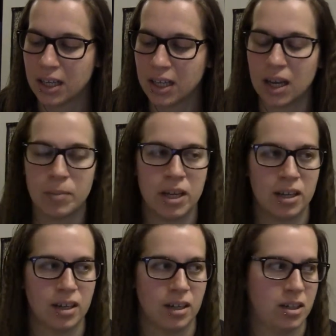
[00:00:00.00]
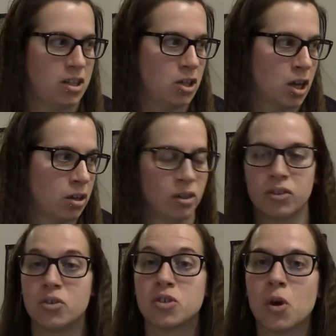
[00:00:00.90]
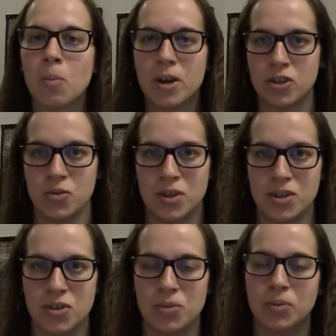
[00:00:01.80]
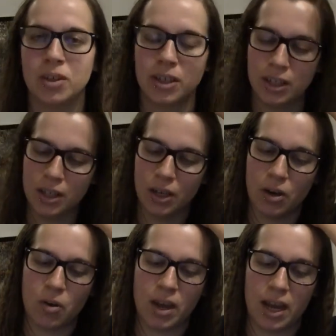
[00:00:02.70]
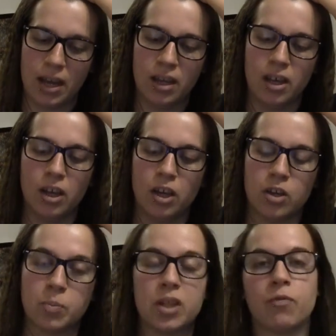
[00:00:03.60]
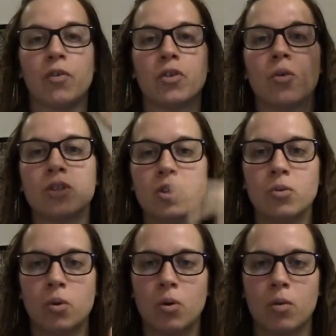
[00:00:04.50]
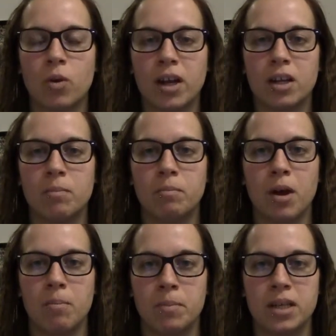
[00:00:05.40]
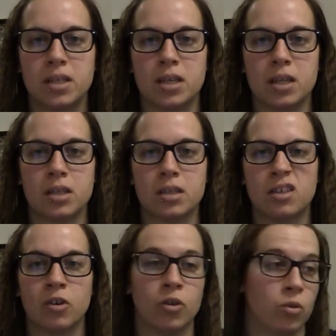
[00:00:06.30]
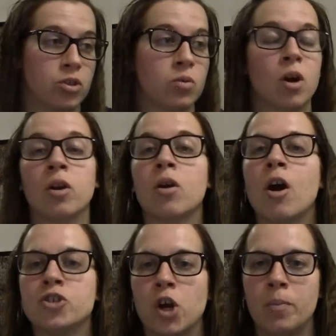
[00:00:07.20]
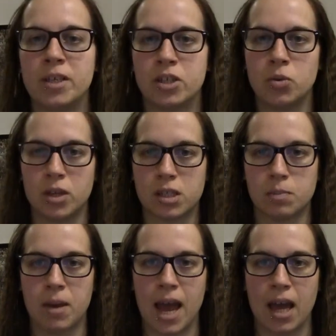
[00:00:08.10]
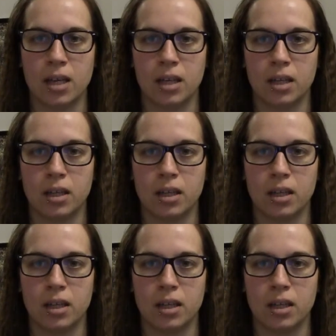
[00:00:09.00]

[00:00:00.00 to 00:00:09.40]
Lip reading: I mean, declutter. There's so much you can do. Okay. But for those of you who are running a business, or those who aren't, our job is to expand.